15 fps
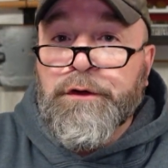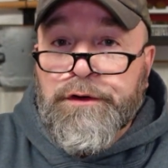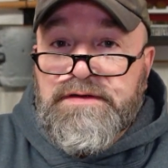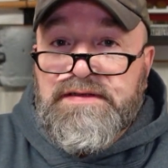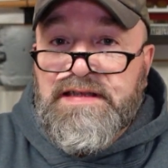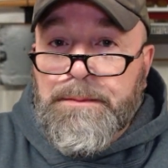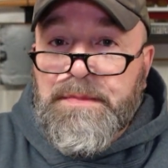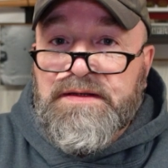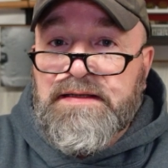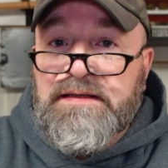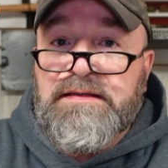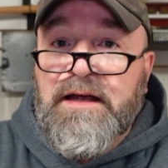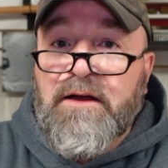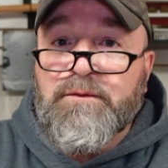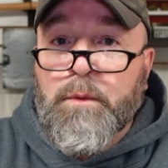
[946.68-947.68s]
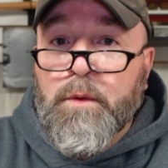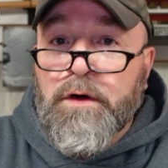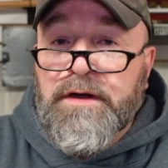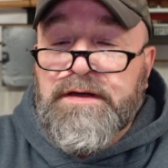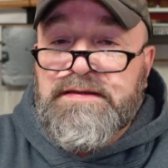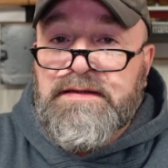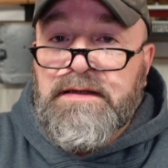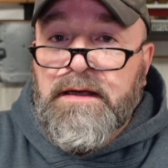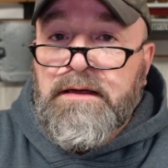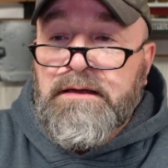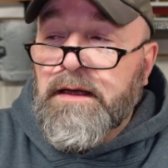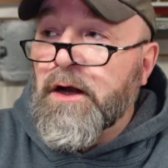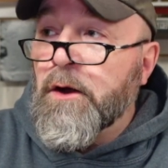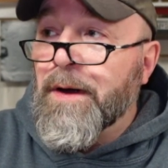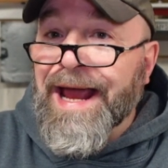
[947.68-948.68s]
good some of this stuff works.
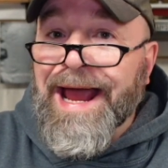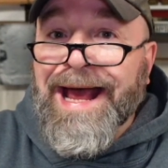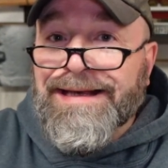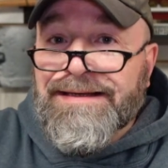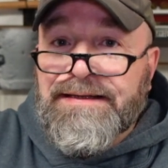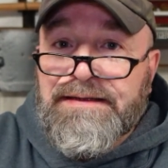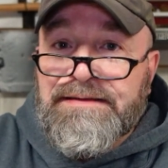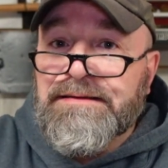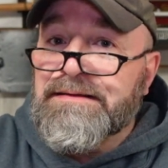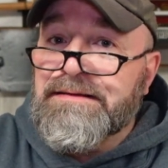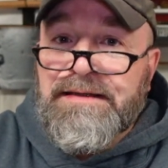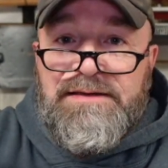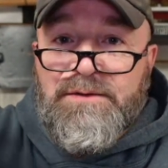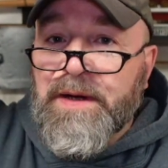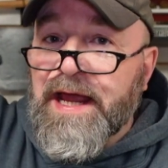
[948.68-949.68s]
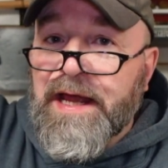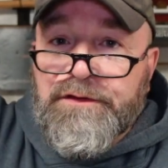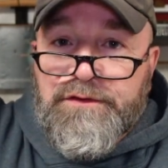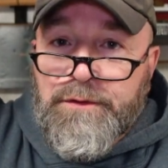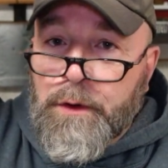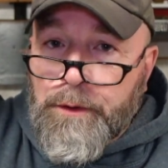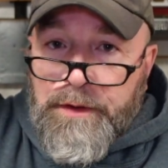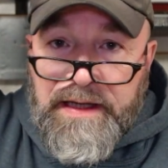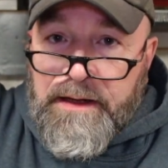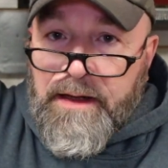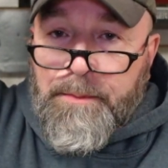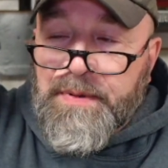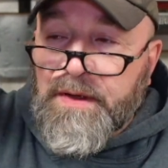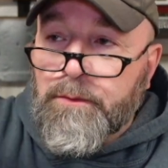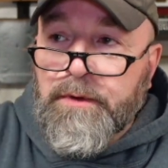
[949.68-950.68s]
At distances. We had Droney
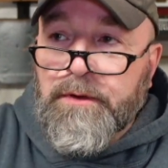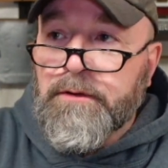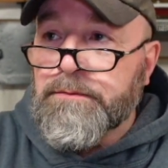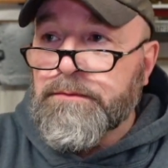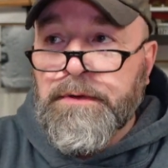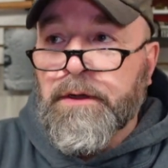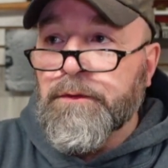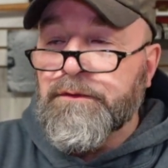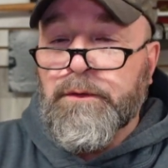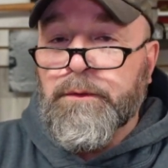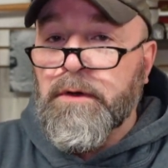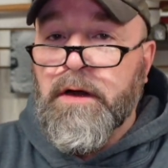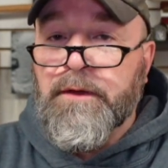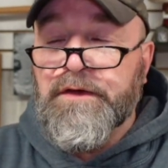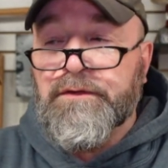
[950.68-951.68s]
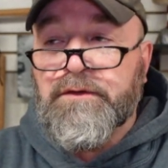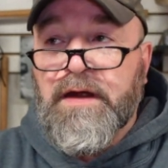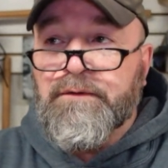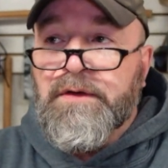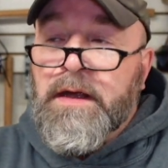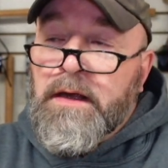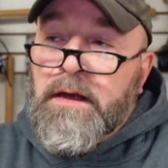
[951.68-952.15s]
up and we were, doing all this stuff.